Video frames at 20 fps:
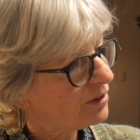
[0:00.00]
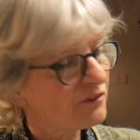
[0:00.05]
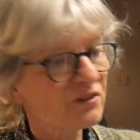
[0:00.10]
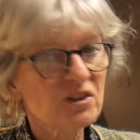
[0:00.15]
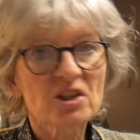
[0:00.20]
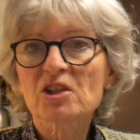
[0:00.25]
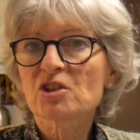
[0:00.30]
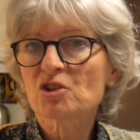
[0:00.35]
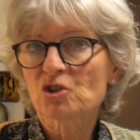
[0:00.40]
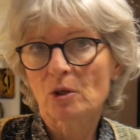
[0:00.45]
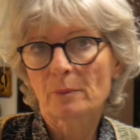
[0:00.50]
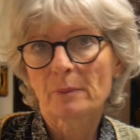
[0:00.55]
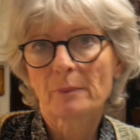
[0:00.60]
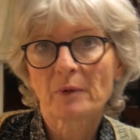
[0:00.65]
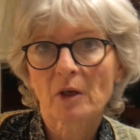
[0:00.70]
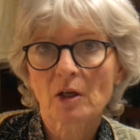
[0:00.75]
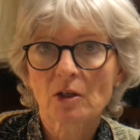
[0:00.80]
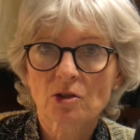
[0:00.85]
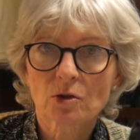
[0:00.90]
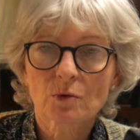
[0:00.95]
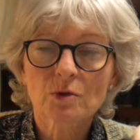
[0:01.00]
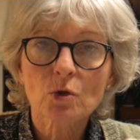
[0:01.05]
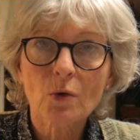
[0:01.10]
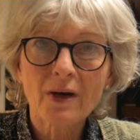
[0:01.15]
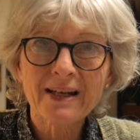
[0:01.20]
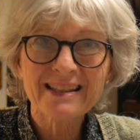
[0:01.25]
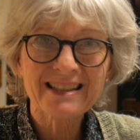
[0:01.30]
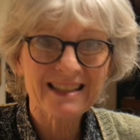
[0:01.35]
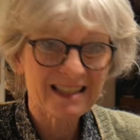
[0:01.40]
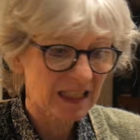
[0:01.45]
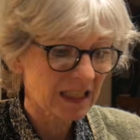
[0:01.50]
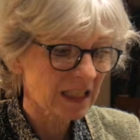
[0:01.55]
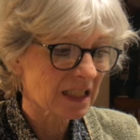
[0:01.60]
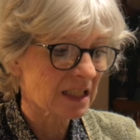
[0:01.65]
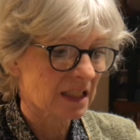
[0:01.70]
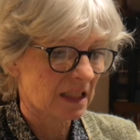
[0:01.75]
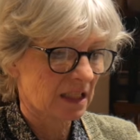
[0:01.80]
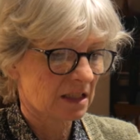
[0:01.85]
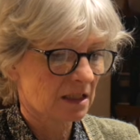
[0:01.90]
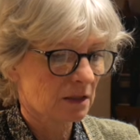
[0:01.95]
first job I'm going to do is quite
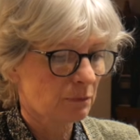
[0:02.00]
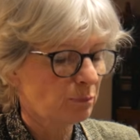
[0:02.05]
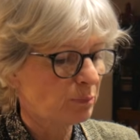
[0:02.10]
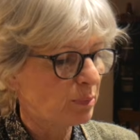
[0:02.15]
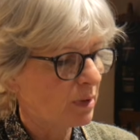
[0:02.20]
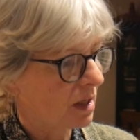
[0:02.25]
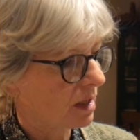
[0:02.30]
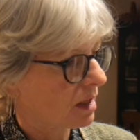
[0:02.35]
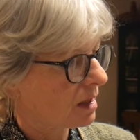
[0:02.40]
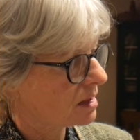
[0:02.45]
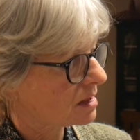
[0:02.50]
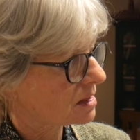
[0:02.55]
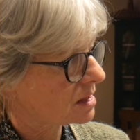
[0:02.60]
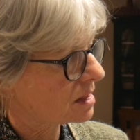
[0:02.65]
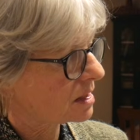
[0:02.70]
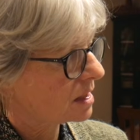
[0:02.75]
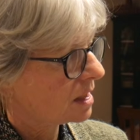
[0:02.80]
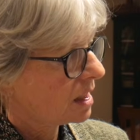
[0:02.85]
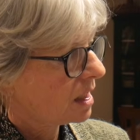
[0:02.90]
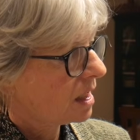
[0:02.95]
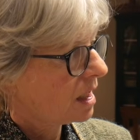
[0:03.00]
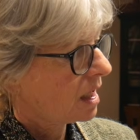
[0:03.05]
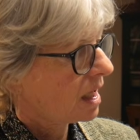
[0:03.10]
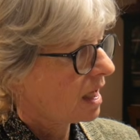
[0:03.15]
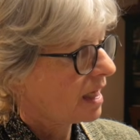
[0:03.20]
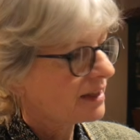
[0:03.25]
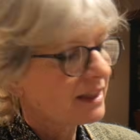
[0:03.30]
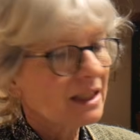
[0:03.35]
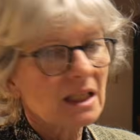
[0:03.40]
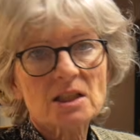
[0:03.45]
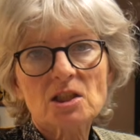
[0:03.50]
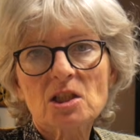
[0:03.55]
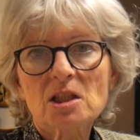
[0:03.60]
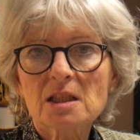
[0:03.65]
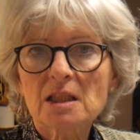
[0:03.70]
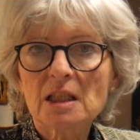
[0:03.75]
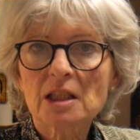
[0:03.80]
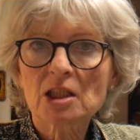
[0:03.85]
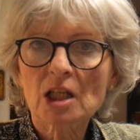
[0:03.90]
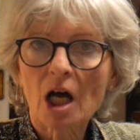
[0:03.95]
tedious, but I think I just
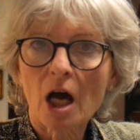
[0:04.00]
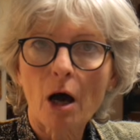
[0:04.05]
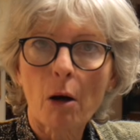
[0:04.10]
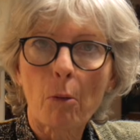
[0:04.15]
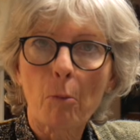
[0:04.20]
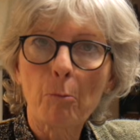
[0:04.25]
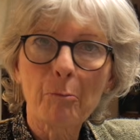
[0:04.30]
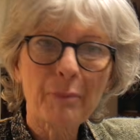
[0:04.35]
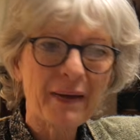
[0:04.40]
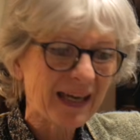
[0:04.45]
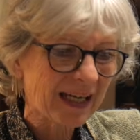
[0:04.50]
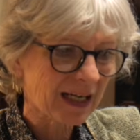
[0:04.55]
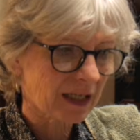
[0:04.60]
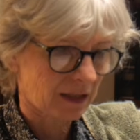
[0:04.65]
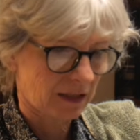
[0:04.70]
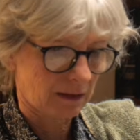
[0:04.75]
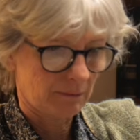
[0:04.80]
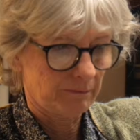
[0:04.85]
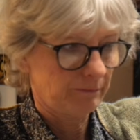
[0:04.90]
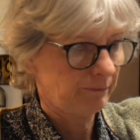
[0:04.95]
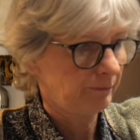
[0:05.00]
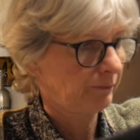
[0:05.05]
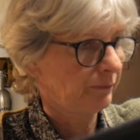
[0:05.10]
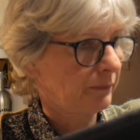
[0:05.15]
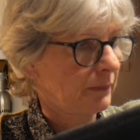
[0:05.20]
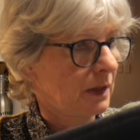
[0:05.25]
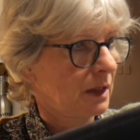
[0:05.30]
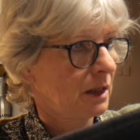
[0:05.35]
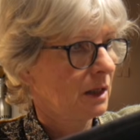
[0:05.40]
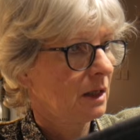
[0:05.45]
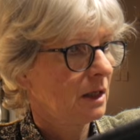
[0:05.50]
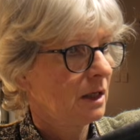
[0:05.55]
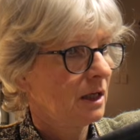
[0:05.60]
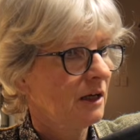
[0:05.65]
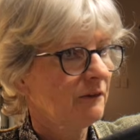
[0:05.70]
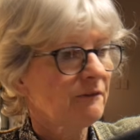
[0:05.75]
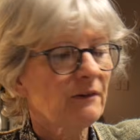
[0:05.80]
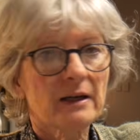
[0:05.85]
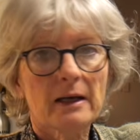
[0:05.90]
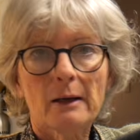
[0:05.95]
need to unpick them.
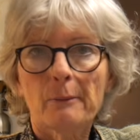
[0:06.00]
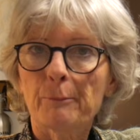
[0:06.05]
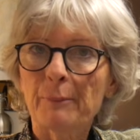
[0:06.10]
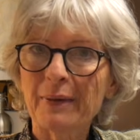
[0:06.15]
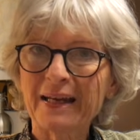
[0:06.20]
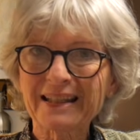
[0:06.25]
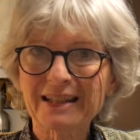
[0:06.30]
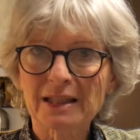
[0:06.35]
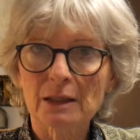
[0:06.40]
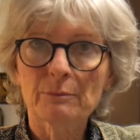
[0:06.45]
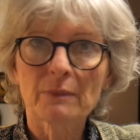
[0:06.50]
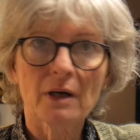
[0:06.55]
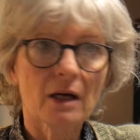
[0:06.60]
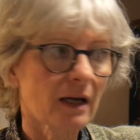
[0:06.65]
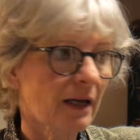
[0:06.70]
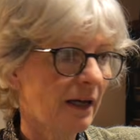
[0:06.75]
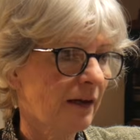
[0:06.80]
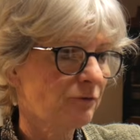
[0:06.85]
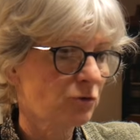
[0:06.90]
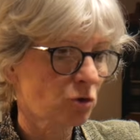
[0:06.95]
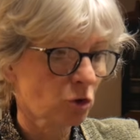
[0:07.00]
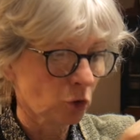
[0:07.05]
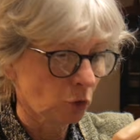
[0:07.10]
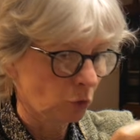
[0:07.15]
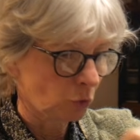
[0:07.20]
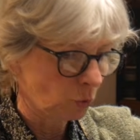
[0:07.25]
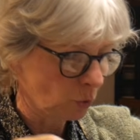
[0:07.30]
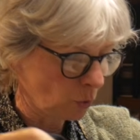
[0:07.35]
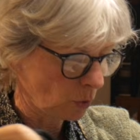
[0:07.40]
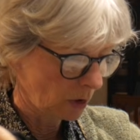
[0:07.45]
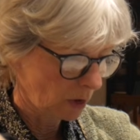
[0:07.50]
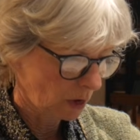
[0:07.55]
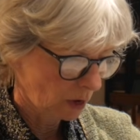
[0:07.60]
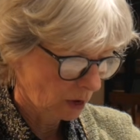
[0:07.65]
If I unpick them, I have two